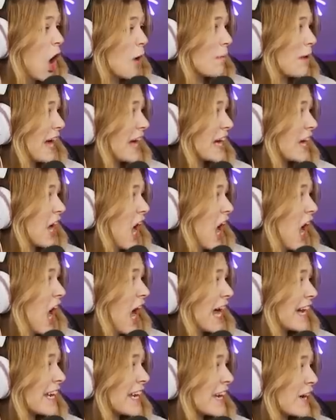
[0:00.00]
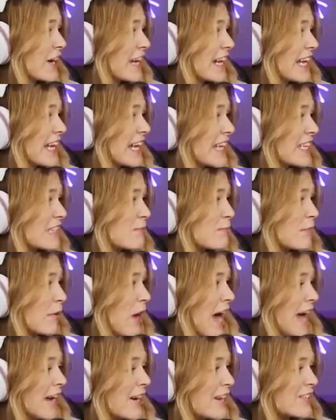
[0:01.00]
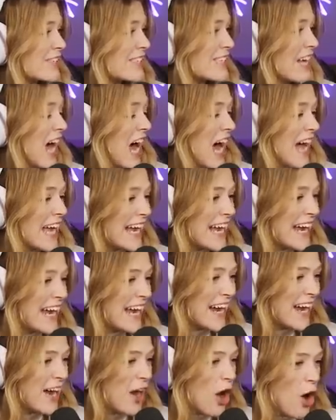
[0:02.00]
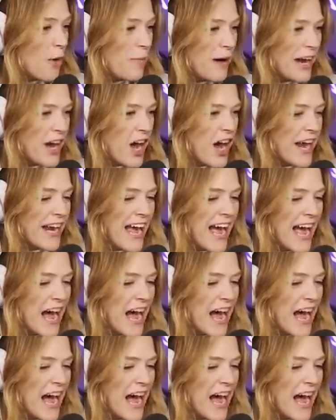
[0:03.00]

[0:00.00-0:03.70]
Oh my God, here it is! Briar's dying! Oh my God, it